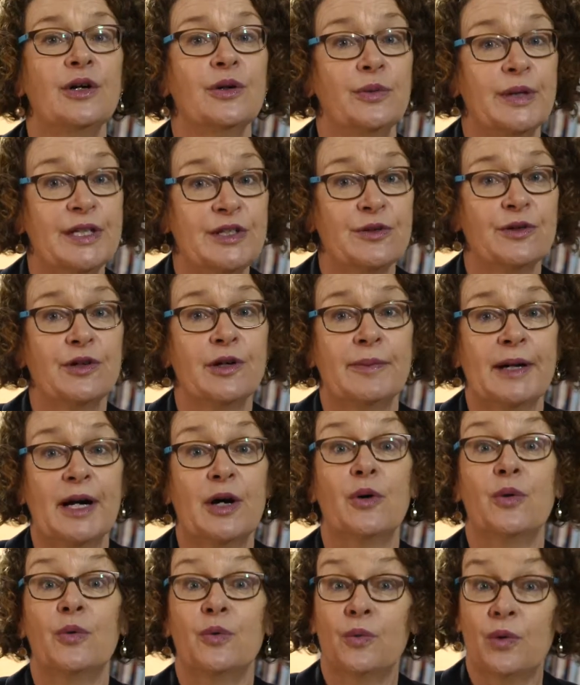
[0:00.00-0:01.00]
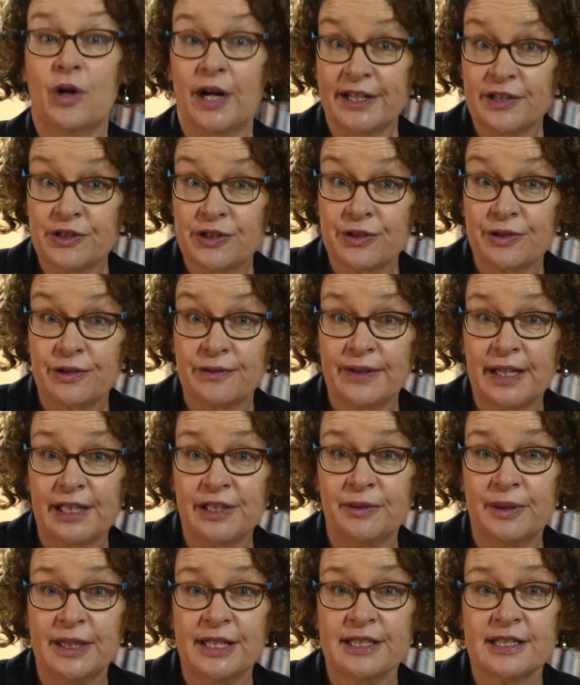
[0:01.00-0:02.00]
We talk about why you should
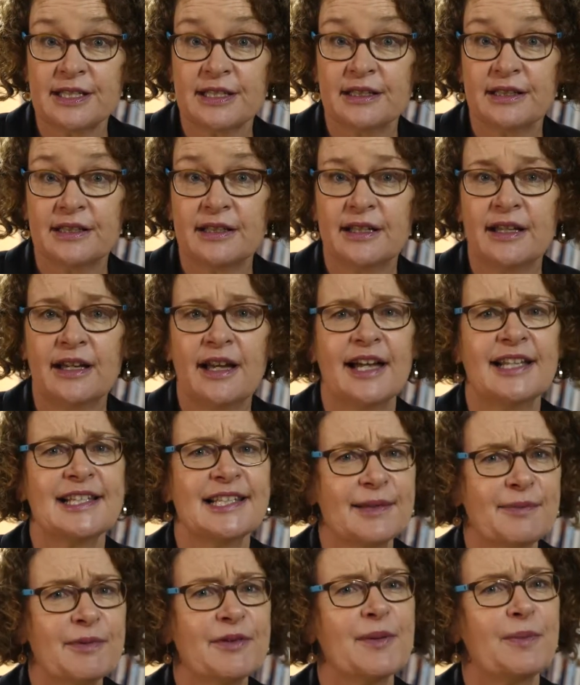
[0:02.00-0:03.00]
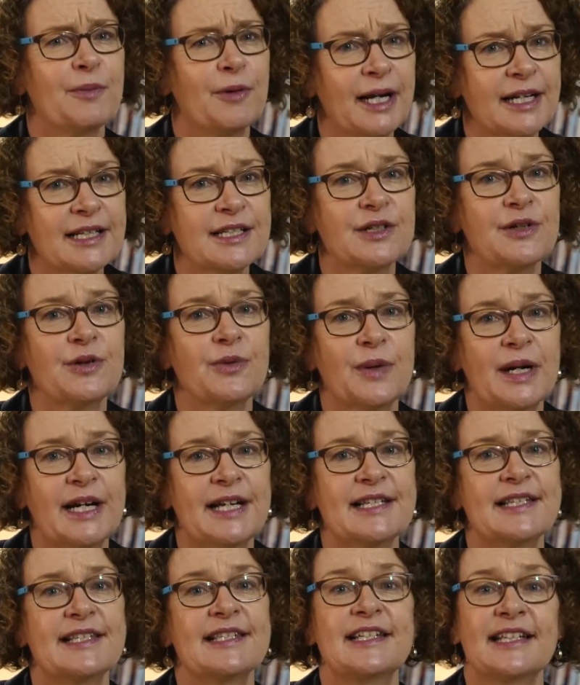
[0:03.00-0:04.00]
evaluate and some of the practical
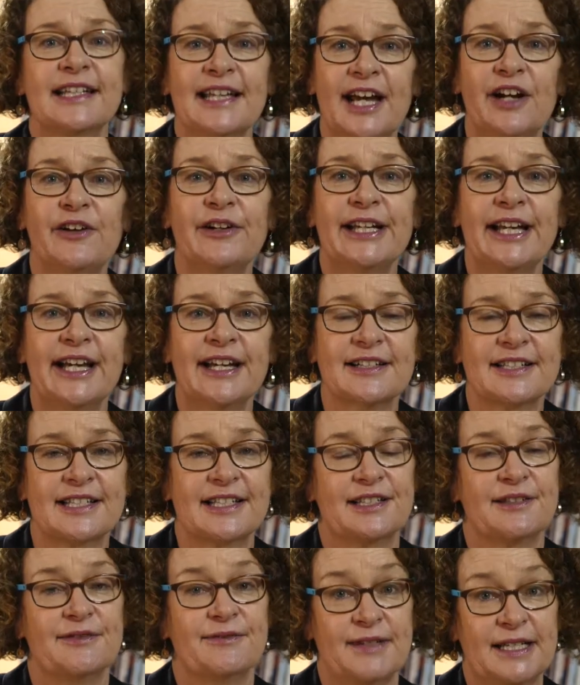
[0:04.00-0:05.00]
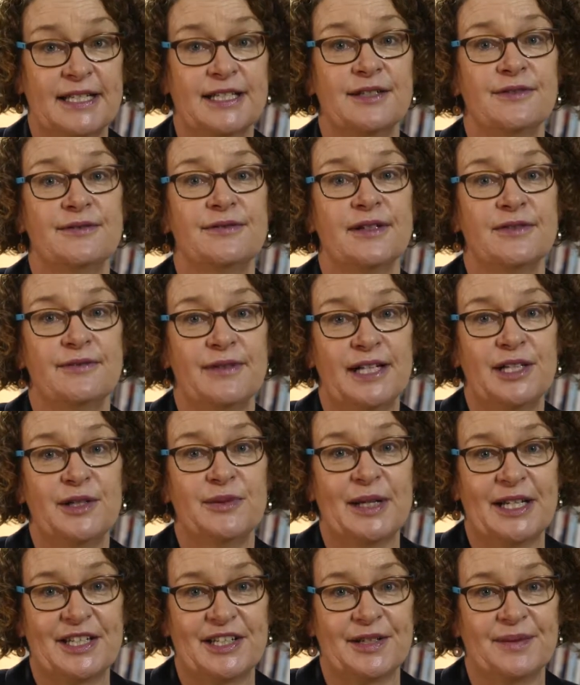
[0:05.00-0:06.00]
ways to carry out an effective
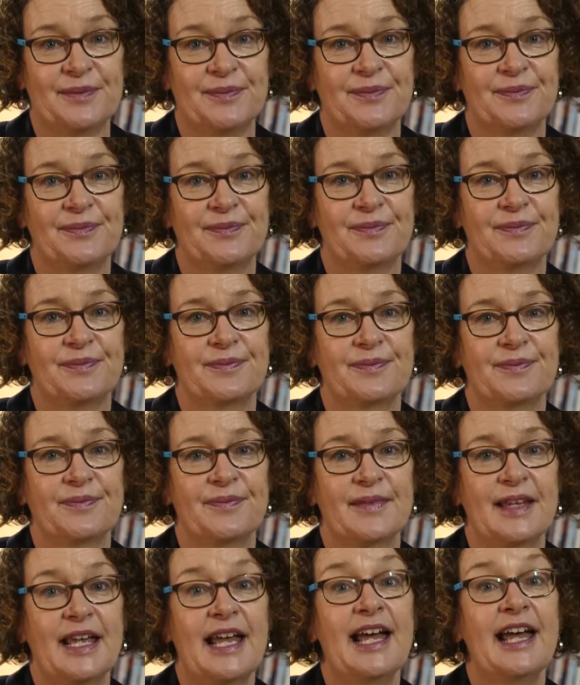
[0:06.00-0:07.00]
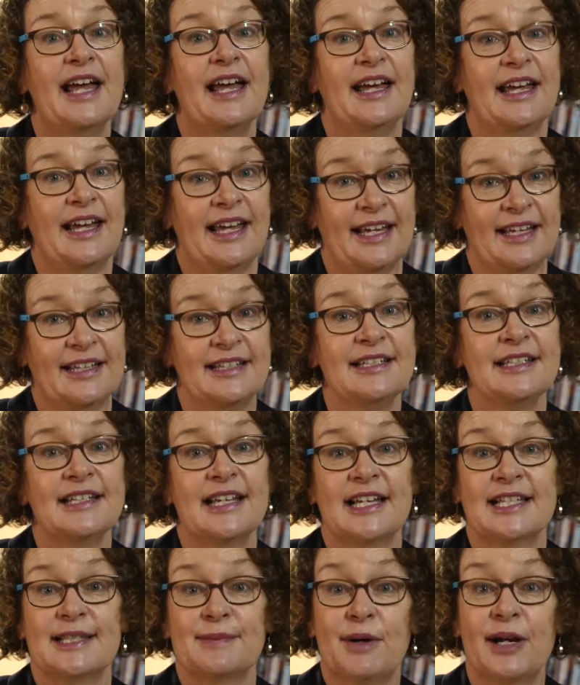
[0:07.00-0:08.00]
evaluation. And,
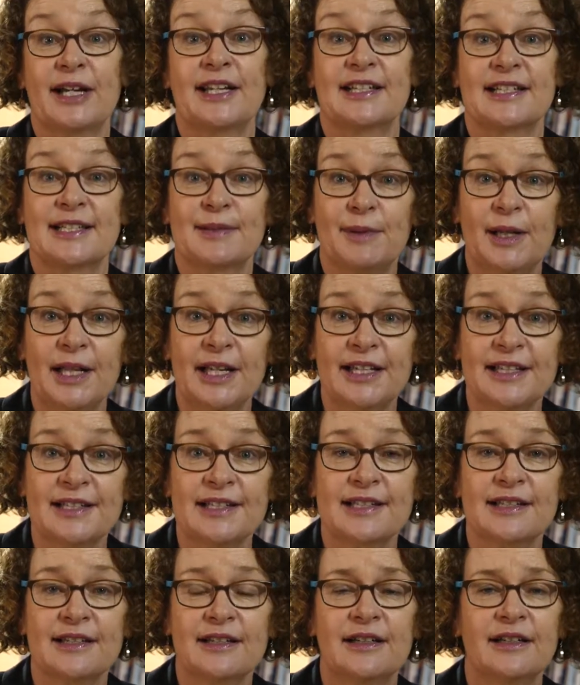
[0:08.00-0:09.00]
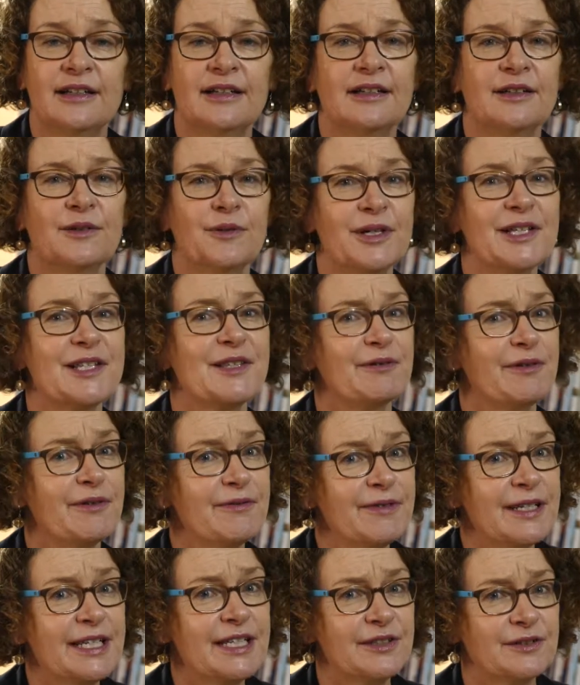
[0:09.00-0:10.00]
as Mike explains, what is
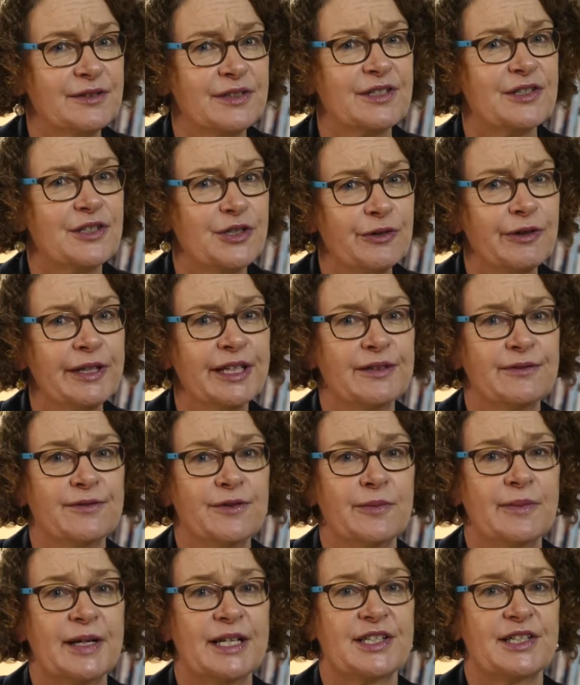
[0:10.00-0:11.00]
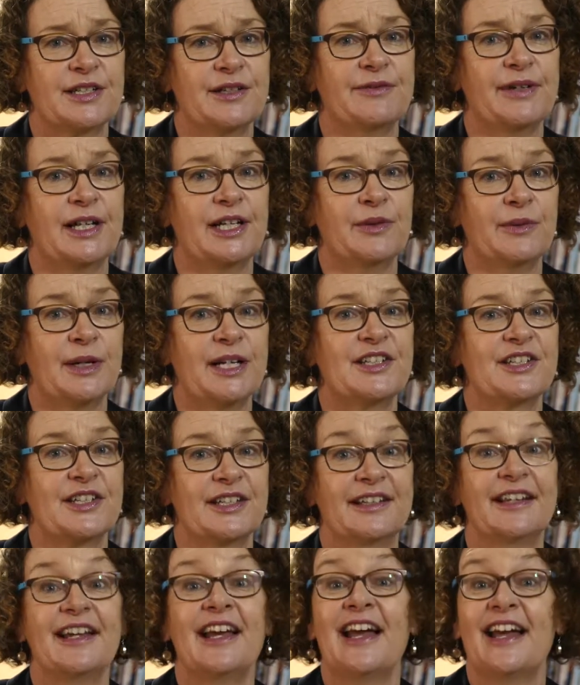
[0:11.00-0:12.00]
revealed during a formation
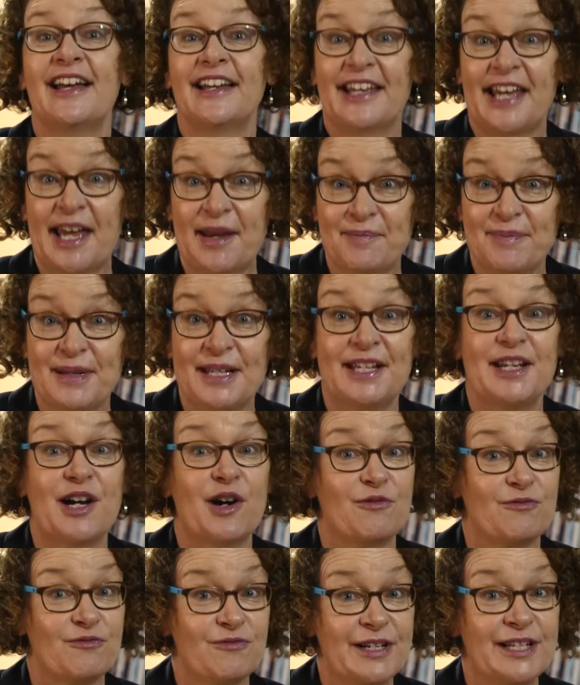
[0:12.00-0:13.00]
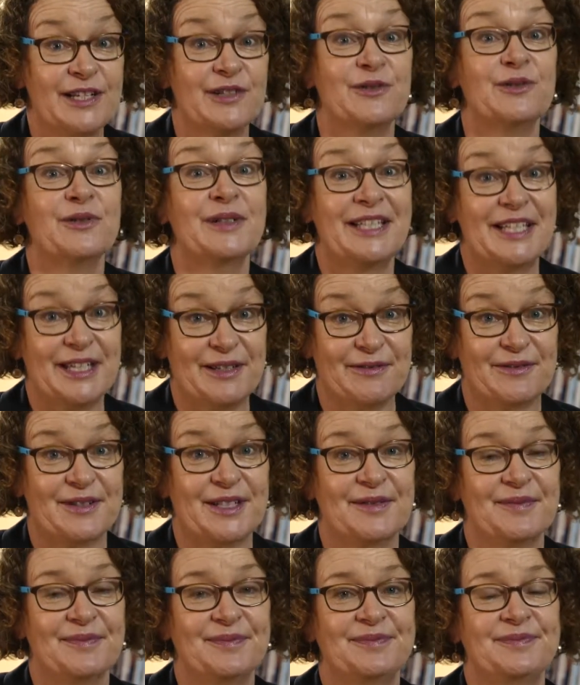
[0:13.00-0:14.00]
evaluation can be a real
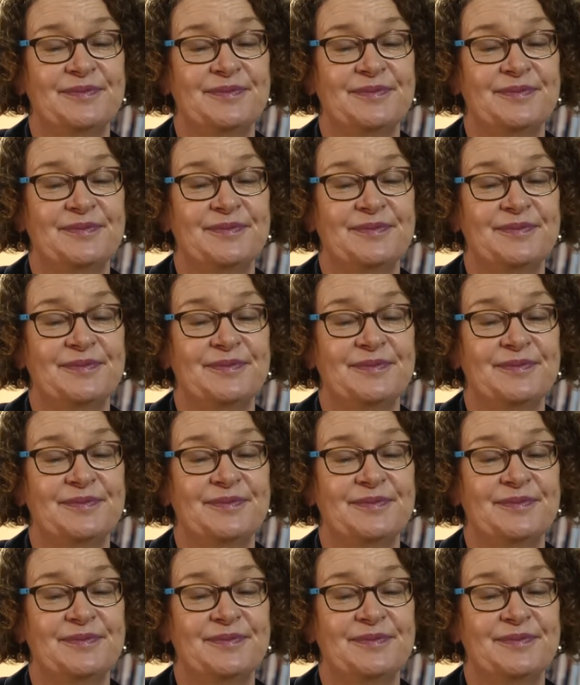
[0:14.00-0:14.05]
gift.